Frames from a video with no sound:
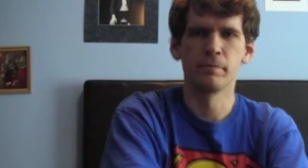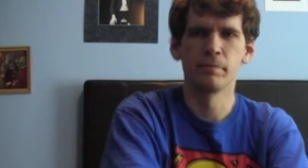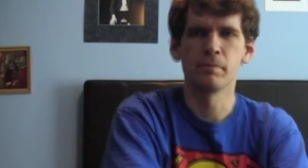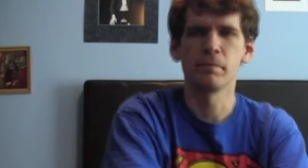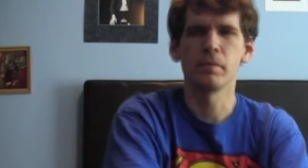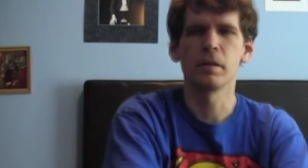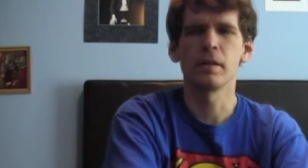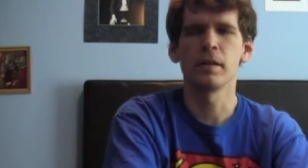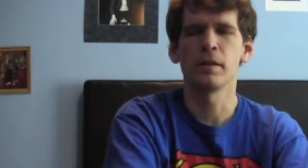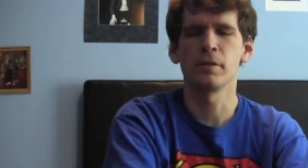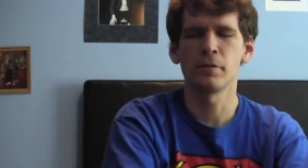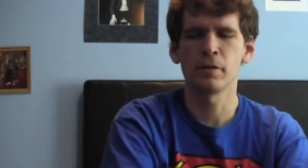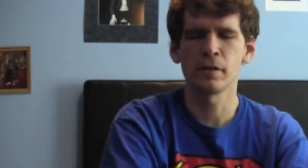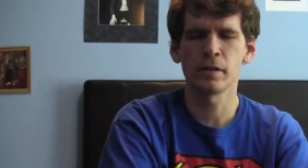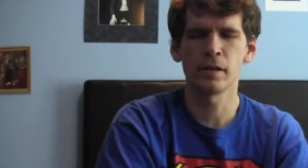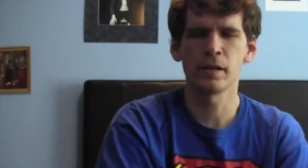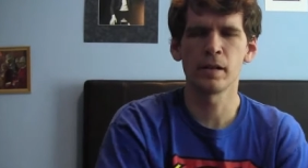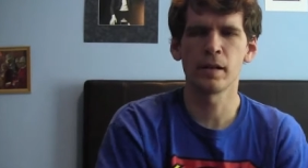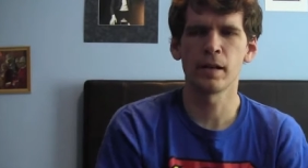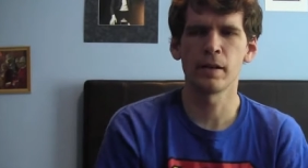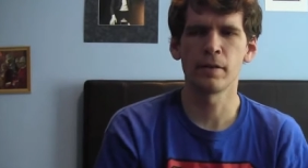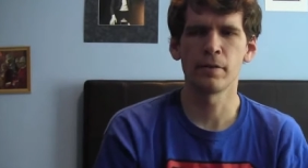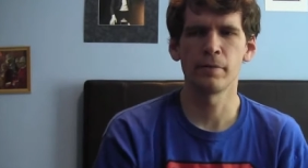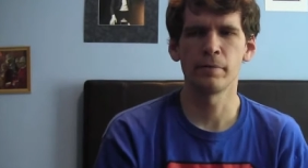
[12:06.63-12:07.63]
but I
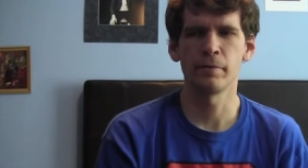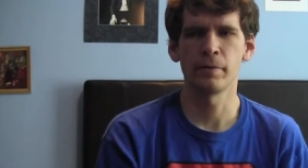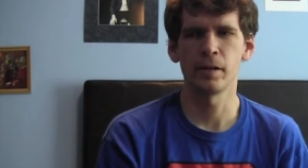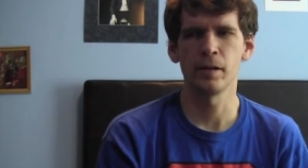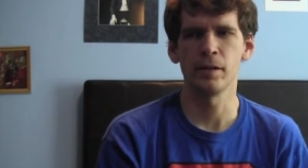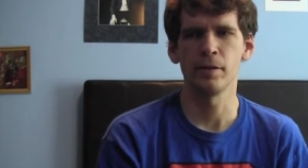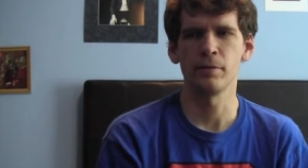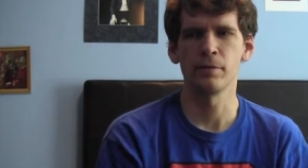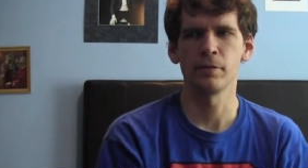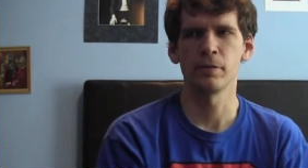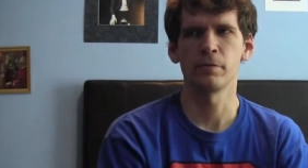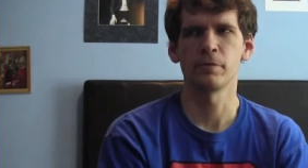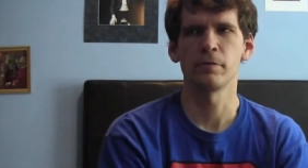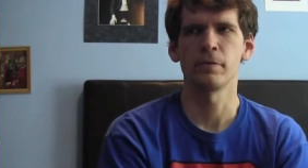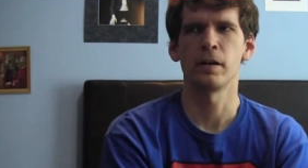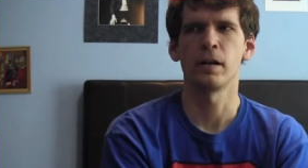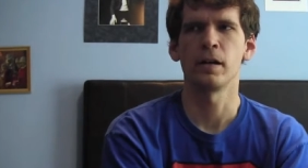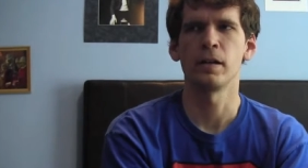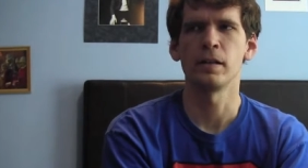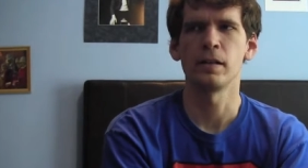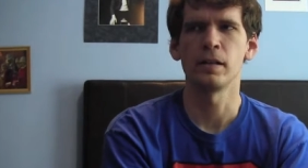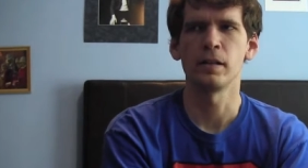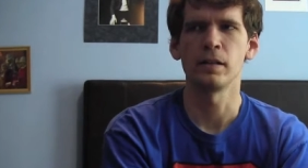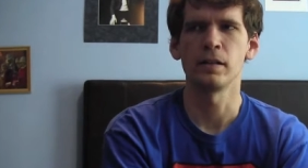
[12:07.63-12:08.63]
really haven't been able to
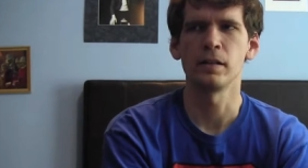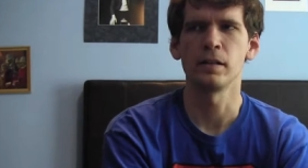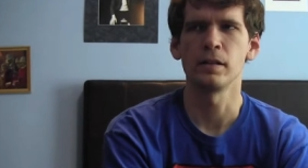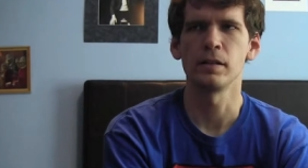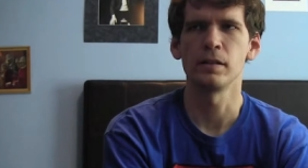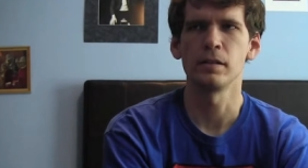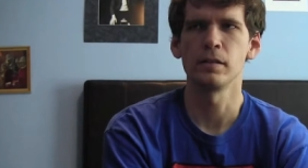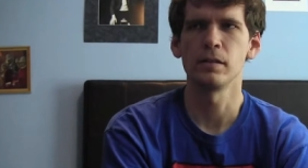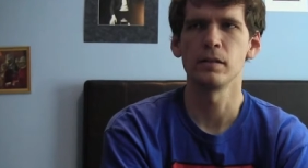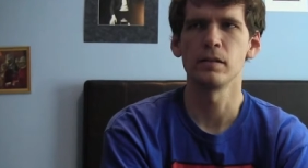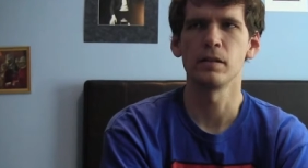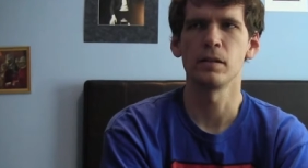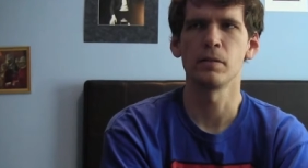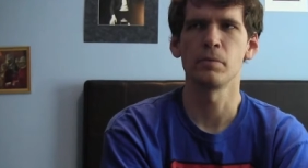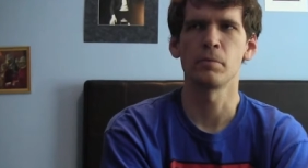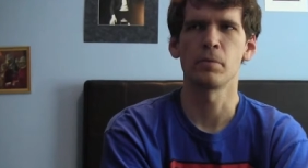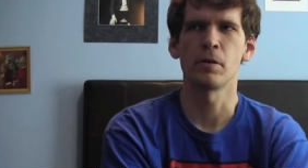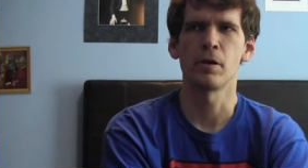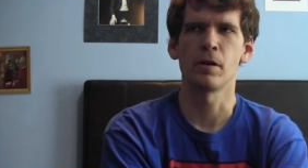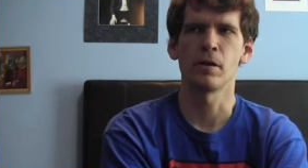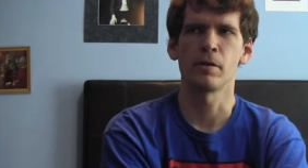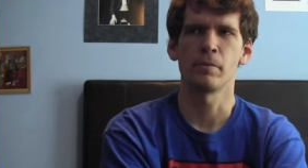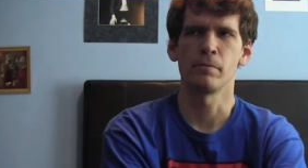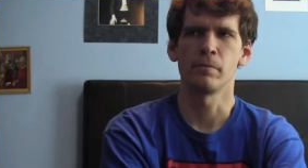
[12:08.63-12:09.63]
find any
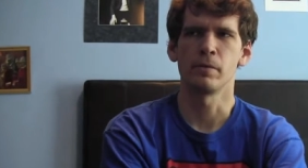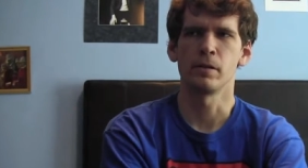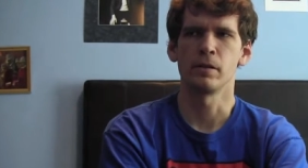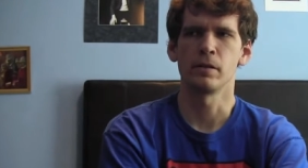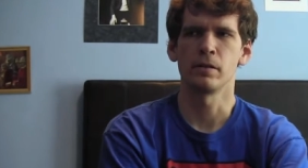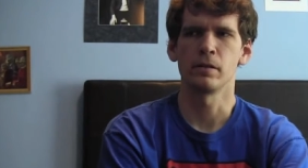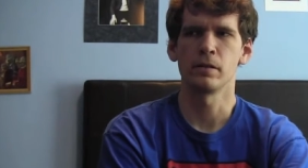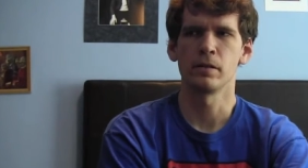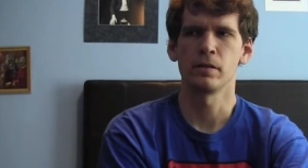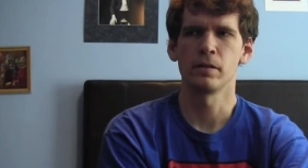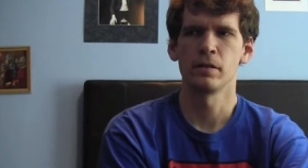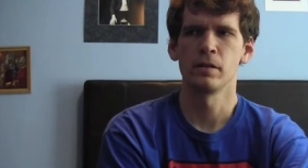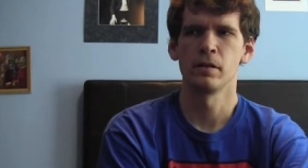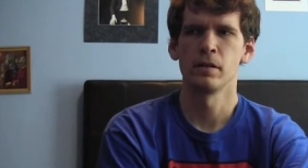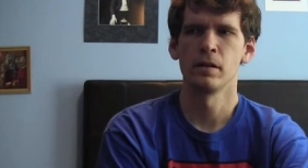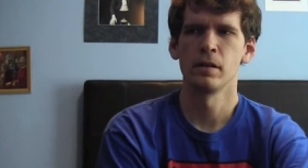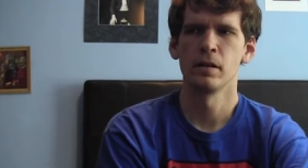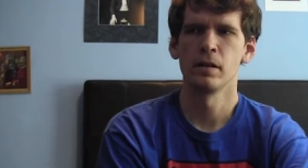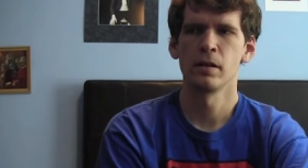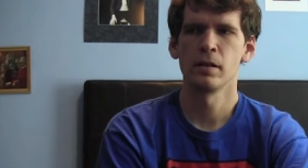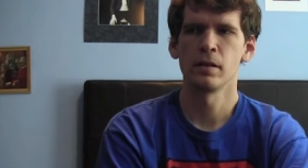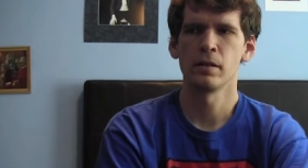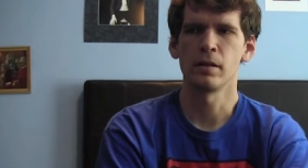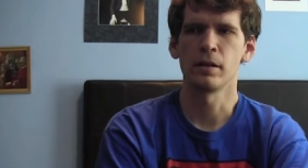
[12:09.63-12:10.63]
apartments
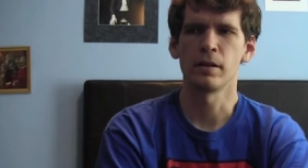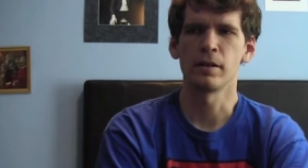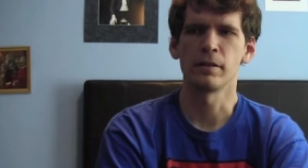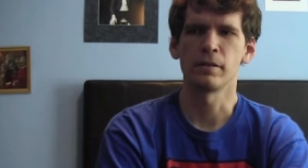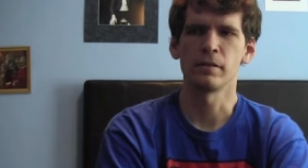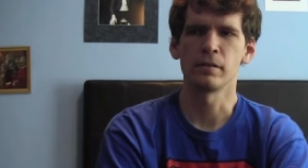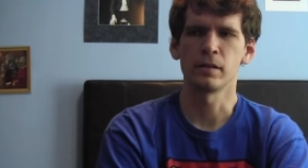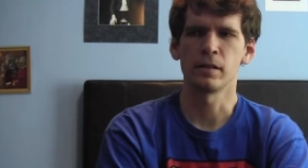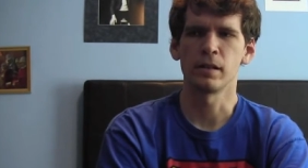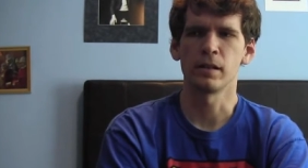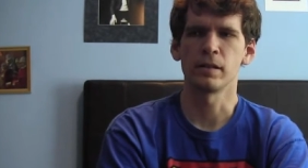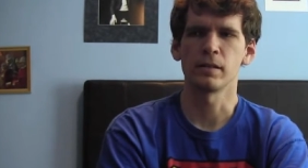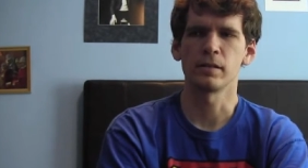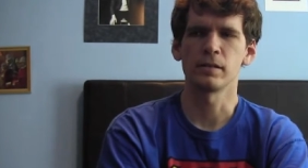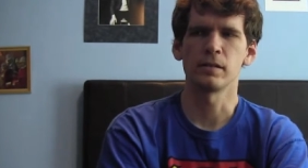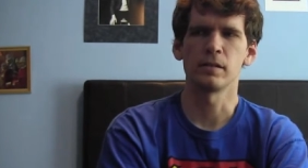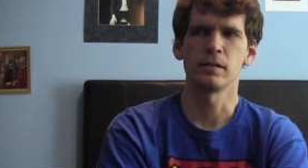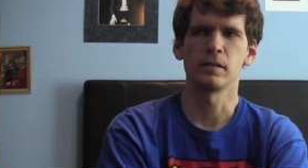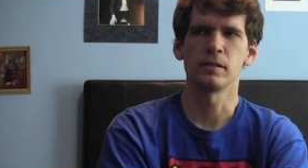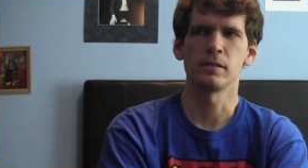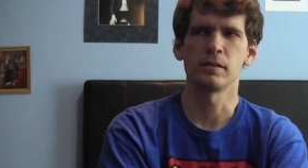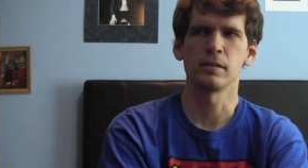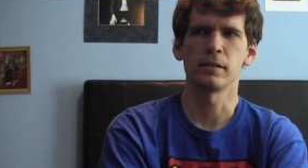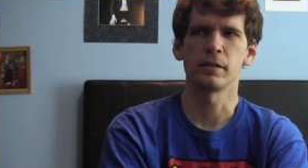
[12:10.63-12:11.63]
that are less
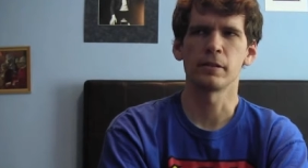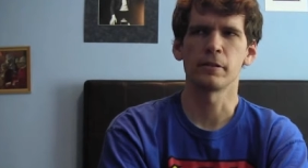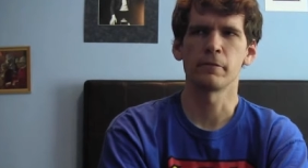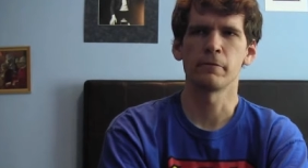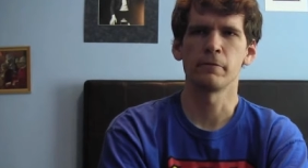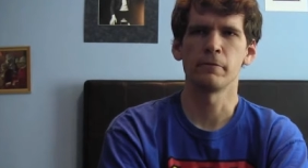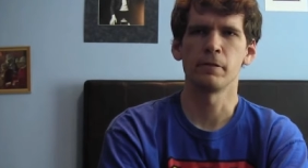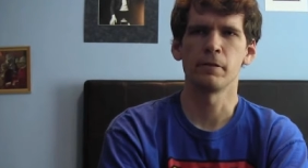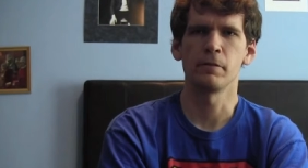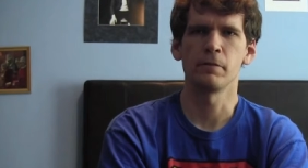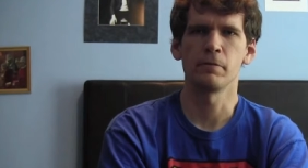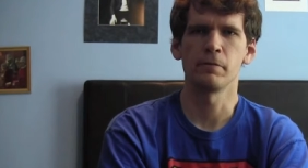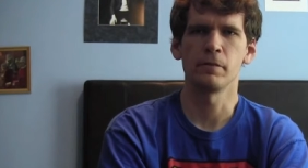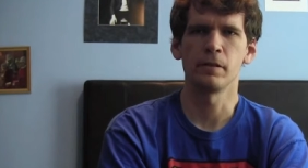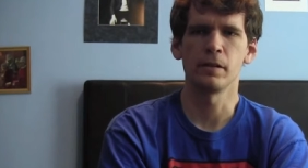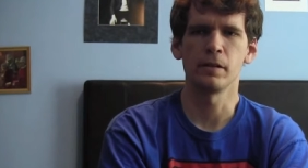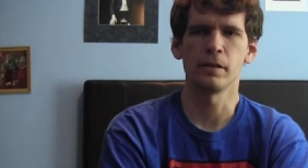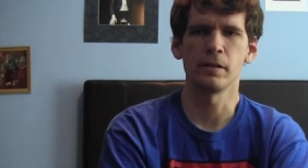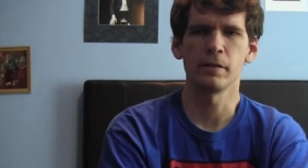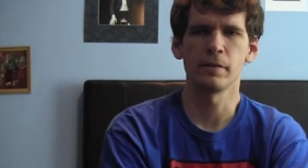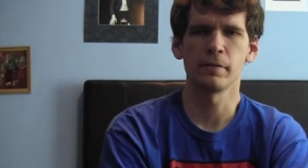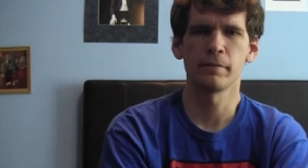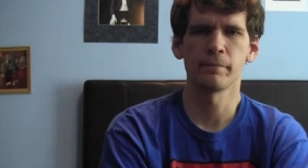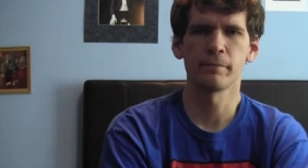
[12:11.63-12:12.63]
than
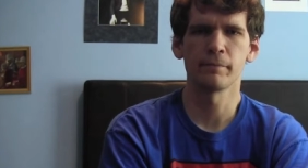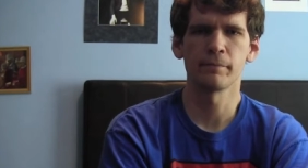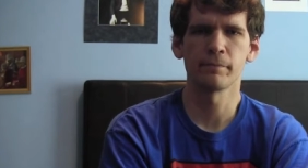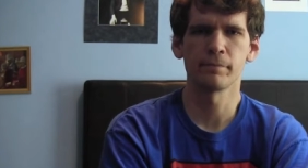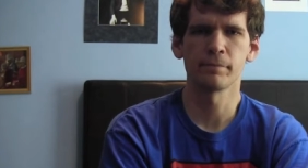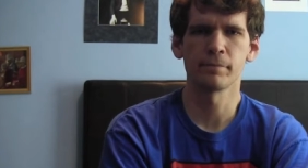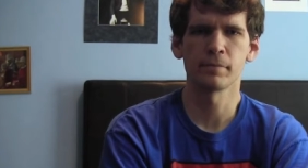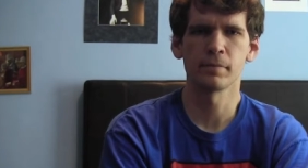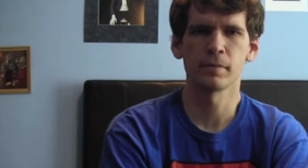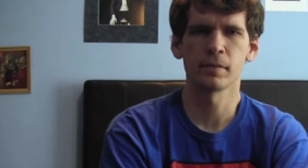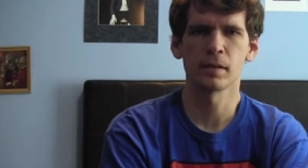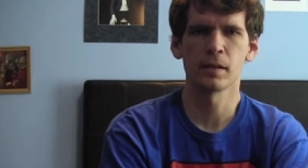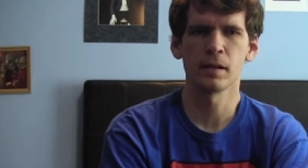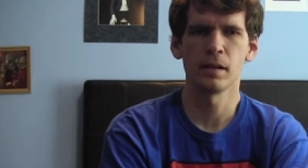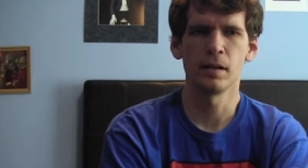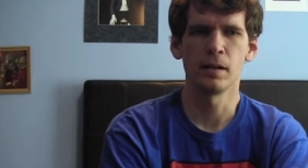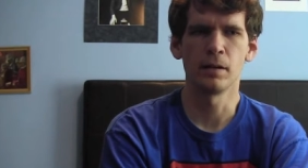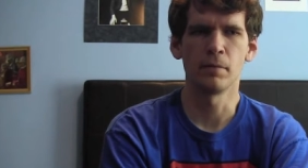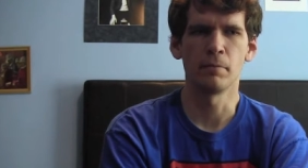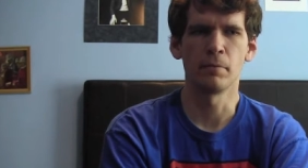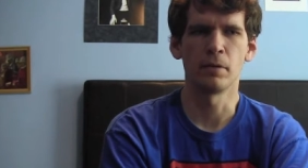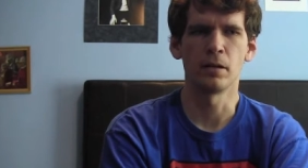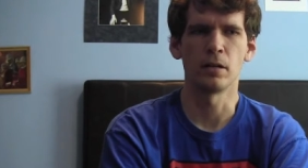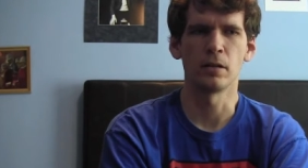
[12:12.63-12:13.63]
650
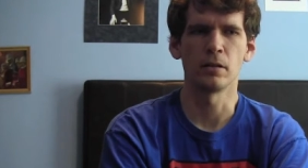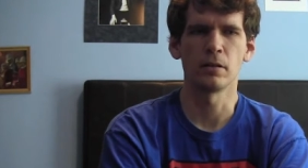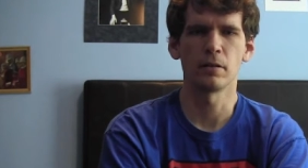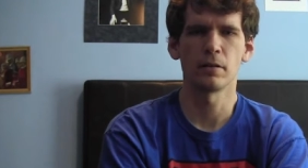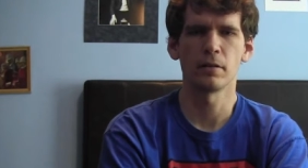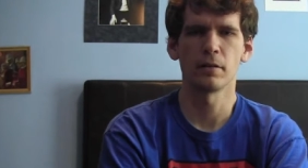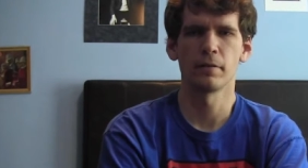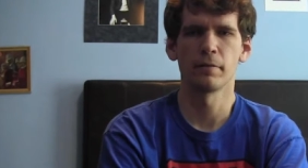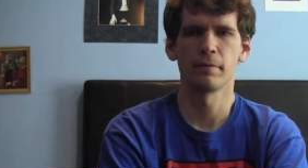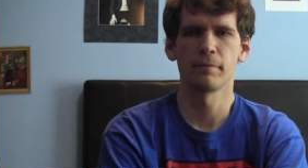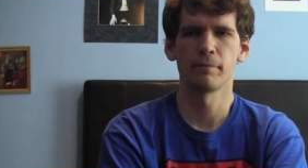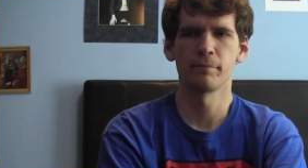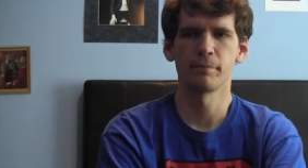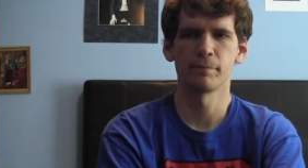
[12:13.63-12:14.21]
a month